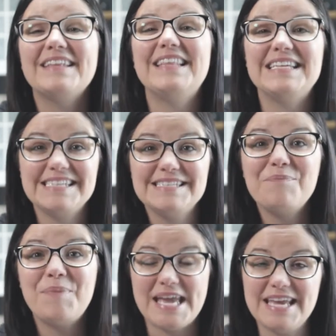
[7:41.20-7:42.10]
this is a
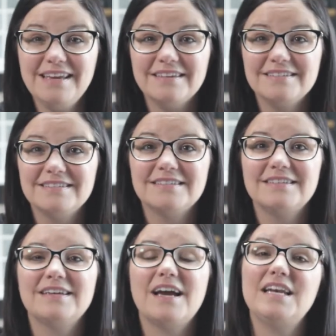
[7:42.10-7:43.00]
B
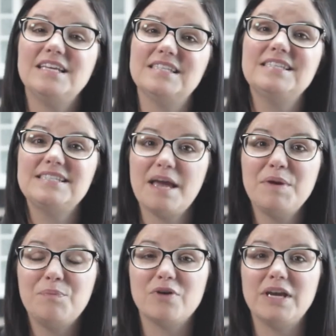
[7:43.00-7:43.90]
and it's a
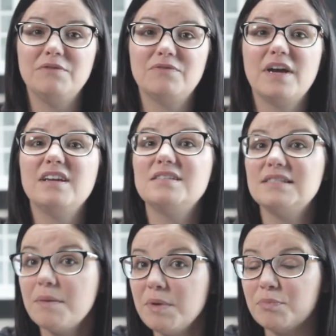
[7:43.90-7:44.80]
semibreve, and a
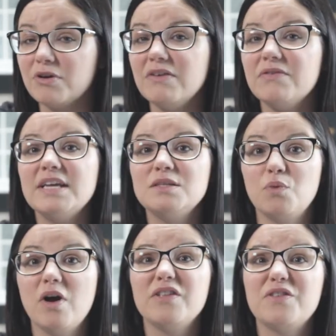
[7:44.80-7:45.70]
semibreve is
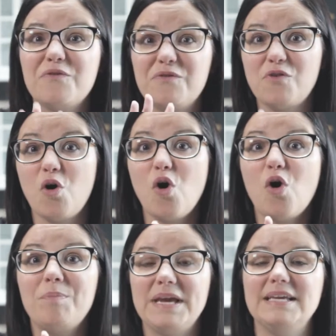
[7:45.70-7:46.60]
worth
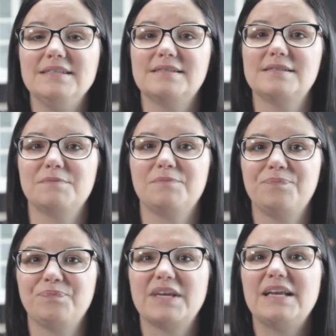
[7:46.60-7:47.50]
4 beats.
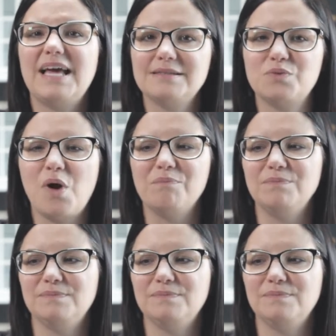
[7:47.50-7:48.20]
Last one.